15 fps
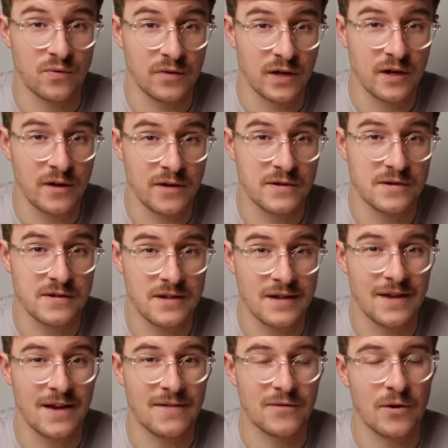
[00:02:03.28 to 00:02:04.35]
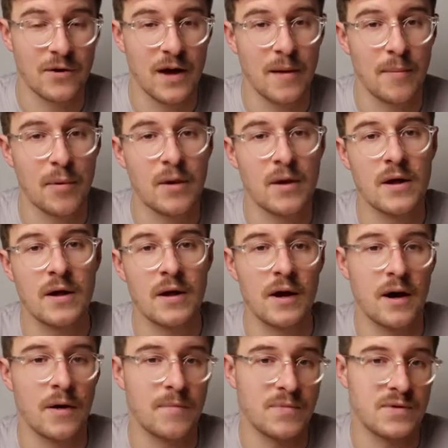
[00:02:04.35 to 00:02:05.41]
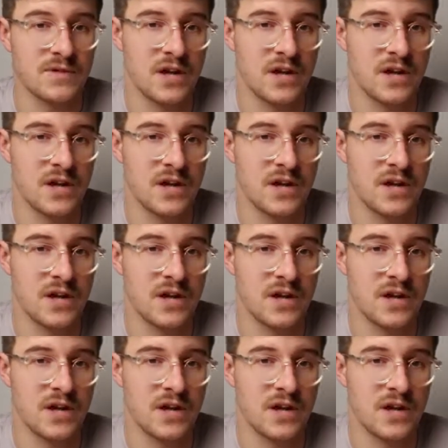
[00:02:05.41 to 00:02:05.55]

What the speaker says: videos that they've got up. This